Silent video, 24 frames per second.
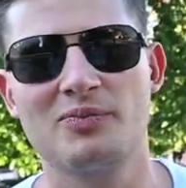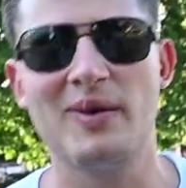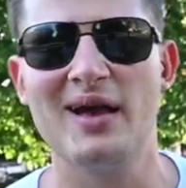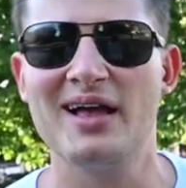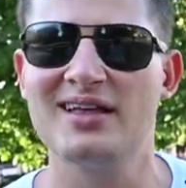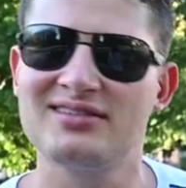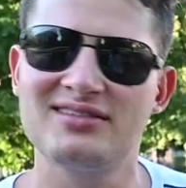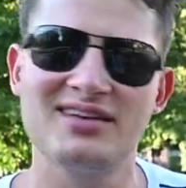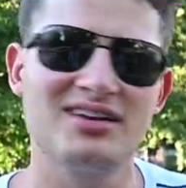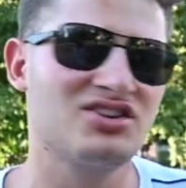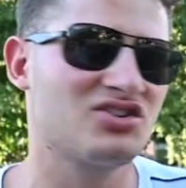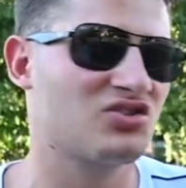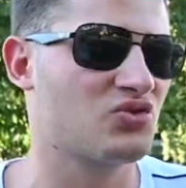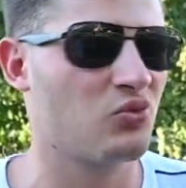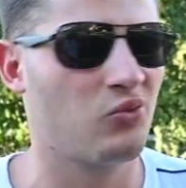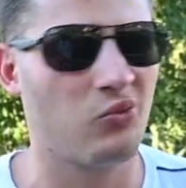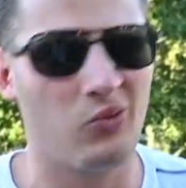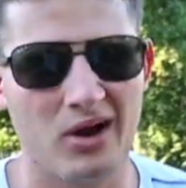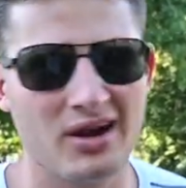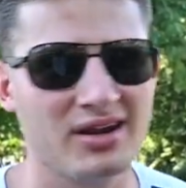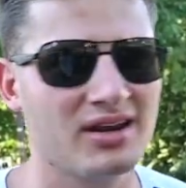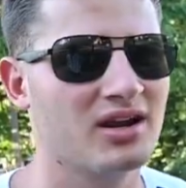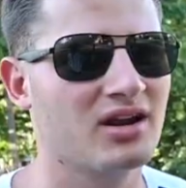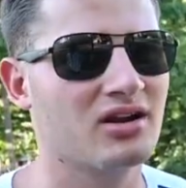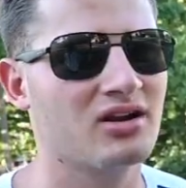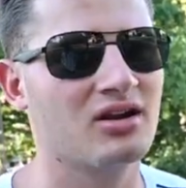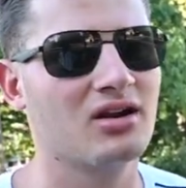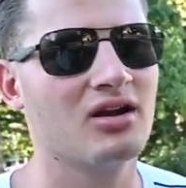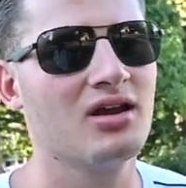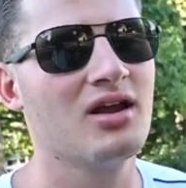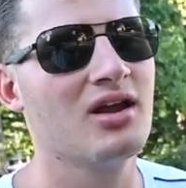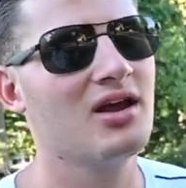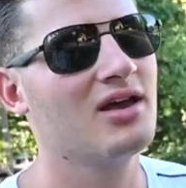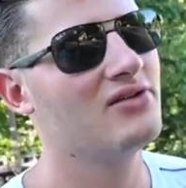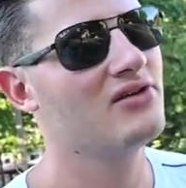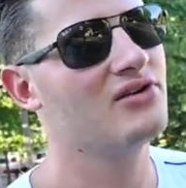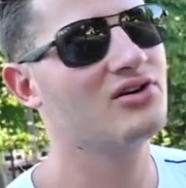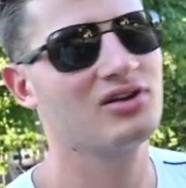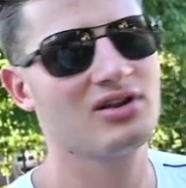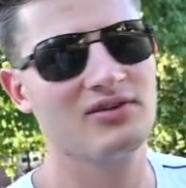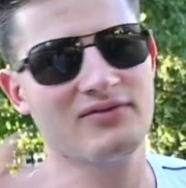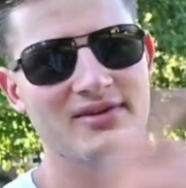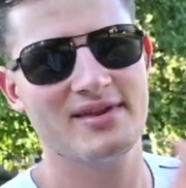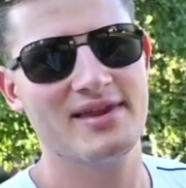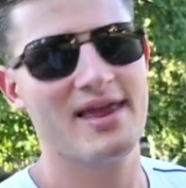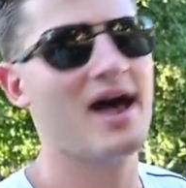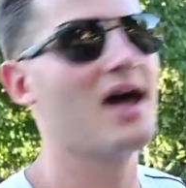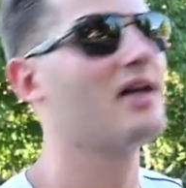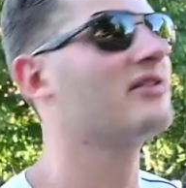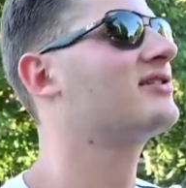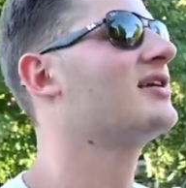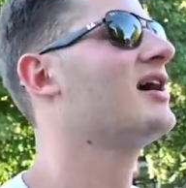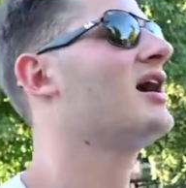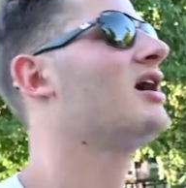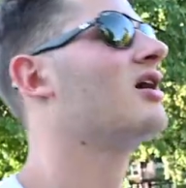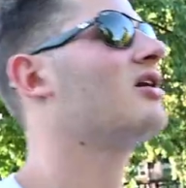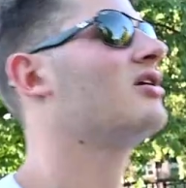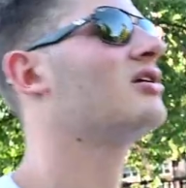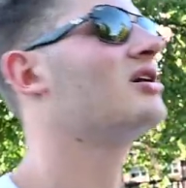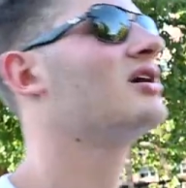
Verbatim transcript: Penn State just one year. You're living downtown.